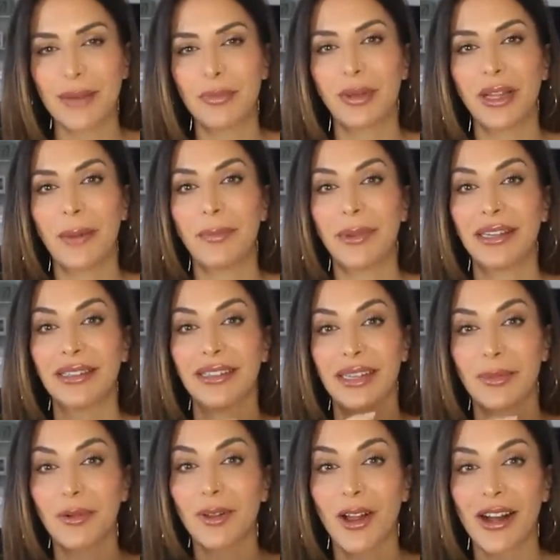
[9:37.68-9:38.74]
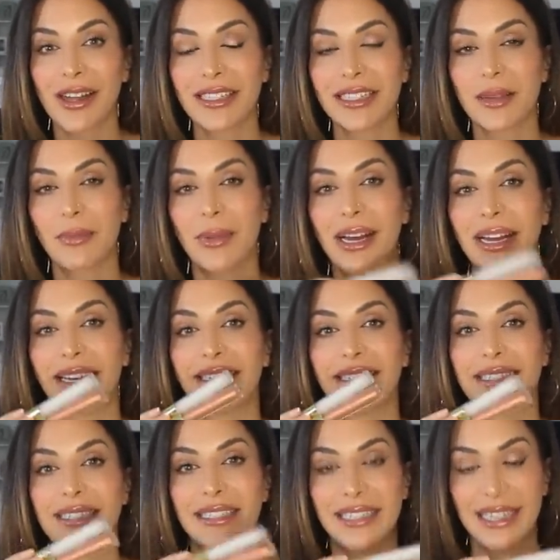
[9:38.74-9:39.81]
the Plumping Lip Gloss by
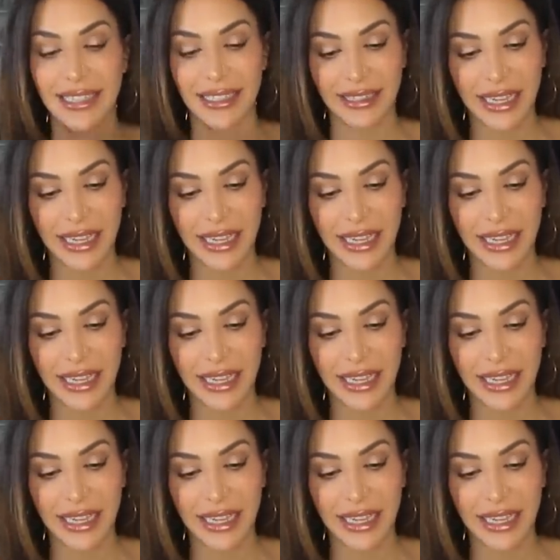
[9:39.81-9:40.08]
City